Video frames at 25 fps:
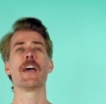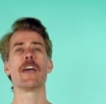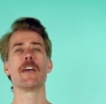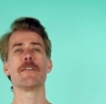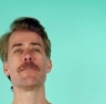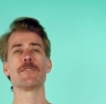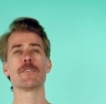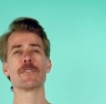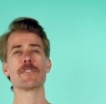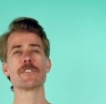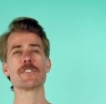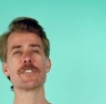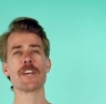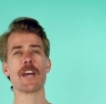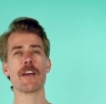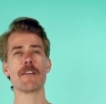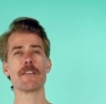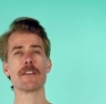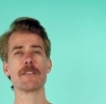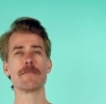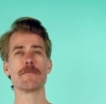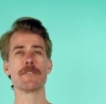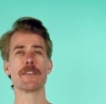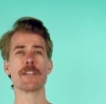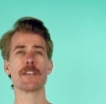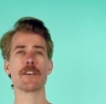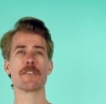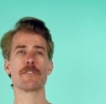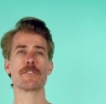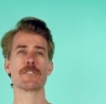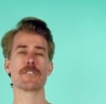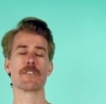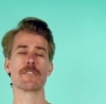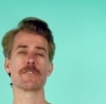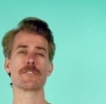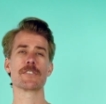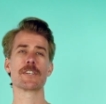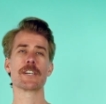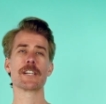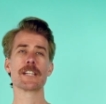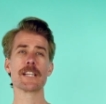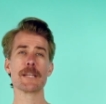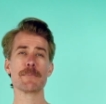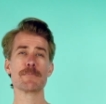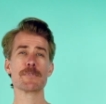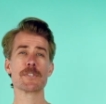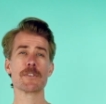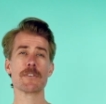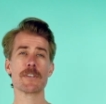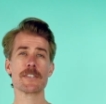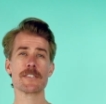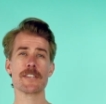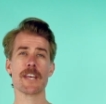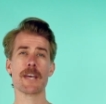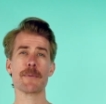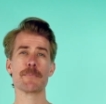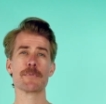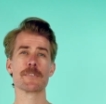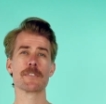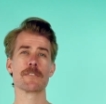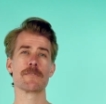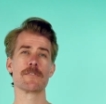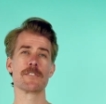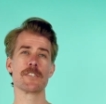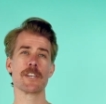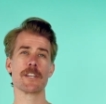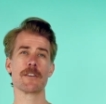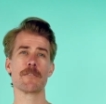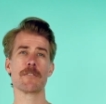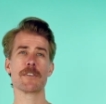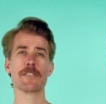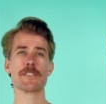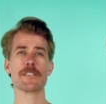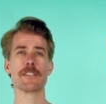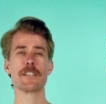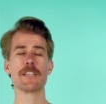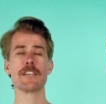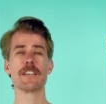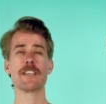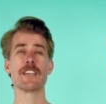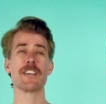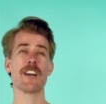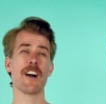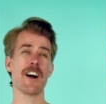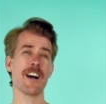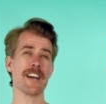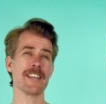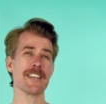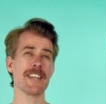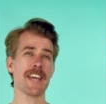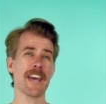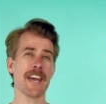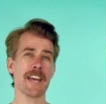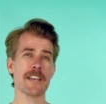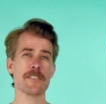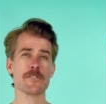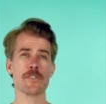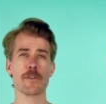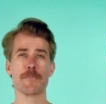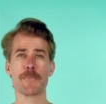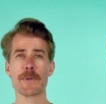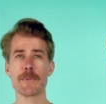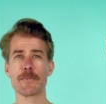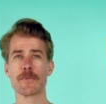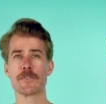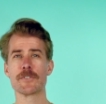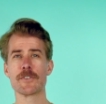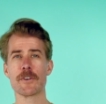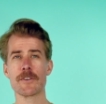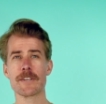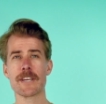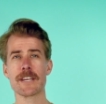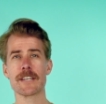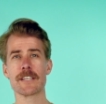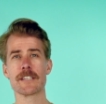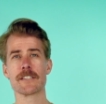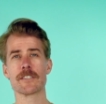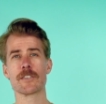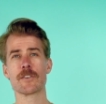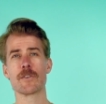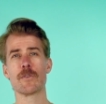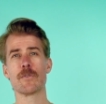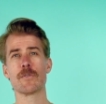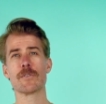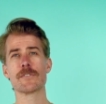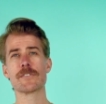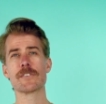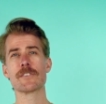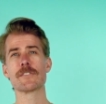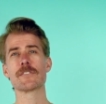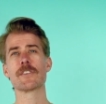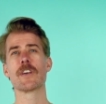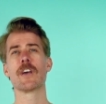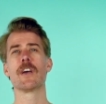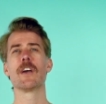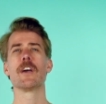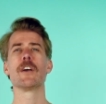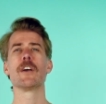If your charity video shows clips or examples of generosity, kind acts, or people donating to causes,